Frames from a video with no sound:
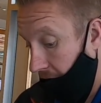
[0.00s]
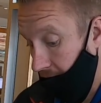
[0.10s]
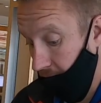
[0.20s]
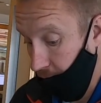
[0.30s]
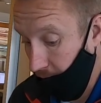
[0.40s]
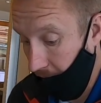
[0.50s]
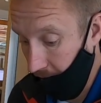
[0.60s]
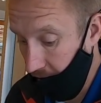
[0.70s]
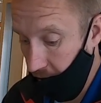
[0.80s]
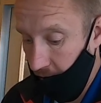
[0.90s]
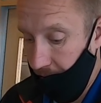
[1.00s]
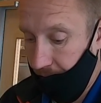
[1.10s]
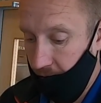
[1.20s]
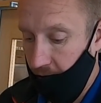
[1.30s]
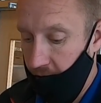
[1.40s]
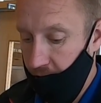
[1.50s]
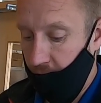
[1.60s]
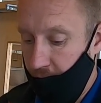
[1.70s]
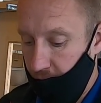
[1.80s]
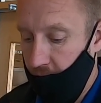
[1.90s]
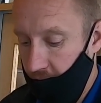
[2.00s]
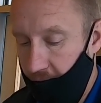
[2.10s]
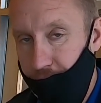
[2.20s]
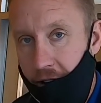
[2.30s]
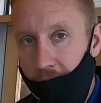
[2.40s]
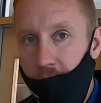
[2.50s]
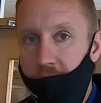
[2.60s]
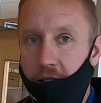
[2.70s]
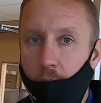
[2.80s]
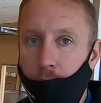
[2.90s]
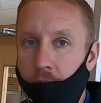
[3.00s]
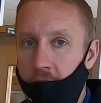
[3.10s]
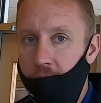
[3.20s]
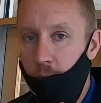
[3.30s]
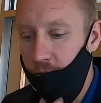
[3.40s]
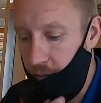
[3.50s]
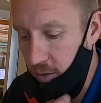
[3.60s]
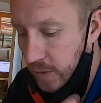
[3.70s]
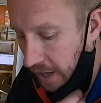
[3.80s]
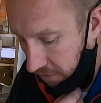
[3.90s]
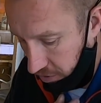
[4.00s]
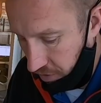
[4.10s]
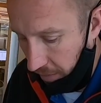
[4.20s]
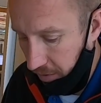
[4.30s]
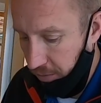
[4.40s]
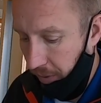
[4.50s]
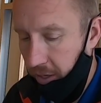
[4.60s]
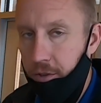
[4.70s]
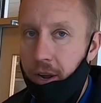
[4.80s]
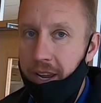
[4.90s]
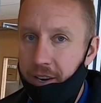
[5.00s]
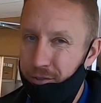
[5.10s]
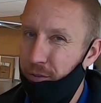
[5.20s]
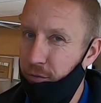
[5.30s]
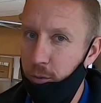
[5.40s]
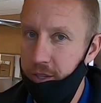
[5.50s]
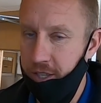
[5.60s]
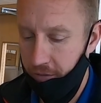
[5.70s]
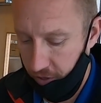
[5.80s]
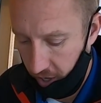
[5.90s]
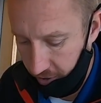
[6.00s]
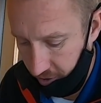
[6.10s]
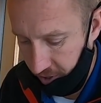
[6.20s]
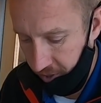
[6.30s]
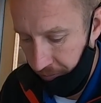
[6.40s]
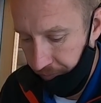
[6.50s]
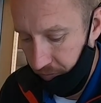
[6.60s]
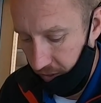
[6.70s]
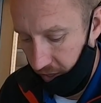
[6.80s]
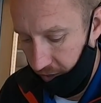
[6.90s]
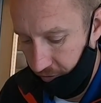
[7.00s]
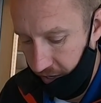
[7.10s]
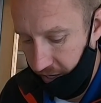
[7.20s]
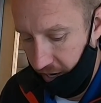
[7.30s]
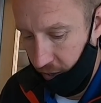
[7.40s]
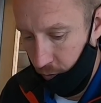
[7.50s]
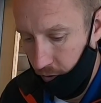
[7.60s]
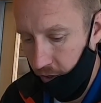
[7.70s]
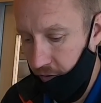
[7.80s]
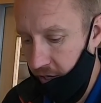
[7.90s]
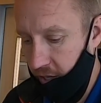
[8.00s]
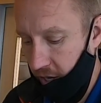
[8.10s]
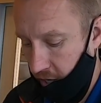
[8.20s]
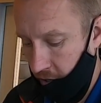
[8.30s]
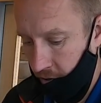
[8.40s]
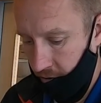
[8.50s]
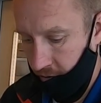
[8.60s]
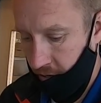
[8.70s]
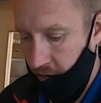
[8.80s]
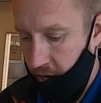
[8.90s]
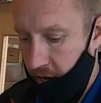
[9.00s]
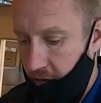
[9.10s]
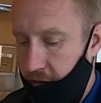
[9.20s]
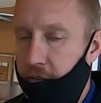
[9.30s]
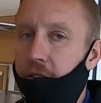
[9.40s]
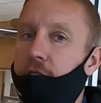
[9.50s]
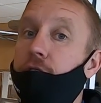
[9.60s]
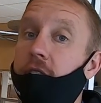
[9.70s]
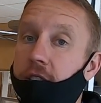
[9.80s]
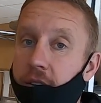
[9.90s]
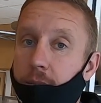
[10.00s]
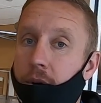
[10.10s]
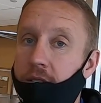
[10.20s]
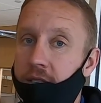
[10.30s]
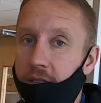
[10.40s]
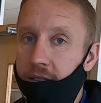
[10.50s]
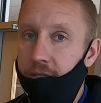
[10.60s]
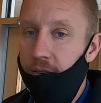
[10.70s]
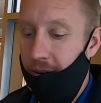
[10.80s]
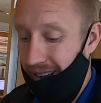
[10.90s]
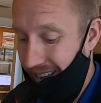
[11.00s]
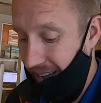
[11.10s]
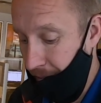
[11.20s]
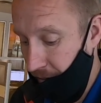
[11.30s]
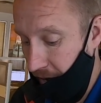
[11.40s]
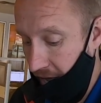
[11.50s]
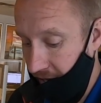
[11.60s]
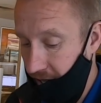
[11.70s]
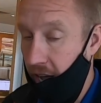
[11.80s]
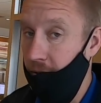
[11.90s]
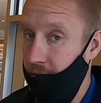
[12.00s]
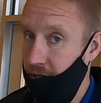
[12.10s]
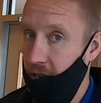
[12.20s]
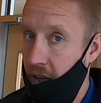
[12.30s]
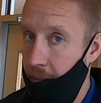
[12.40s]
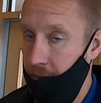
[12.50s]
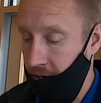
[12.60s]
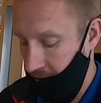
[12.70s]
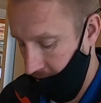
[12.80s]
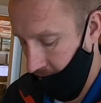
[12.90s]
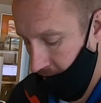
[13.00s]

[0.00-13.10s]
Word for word: I don't know if we're gonna be able to do it. He's looking for a round sale price, which means we have to drop this by another $847. Uh, right now, we're already uh, very aggressive on pricing, so I'm going to be honest, I don't see it happening,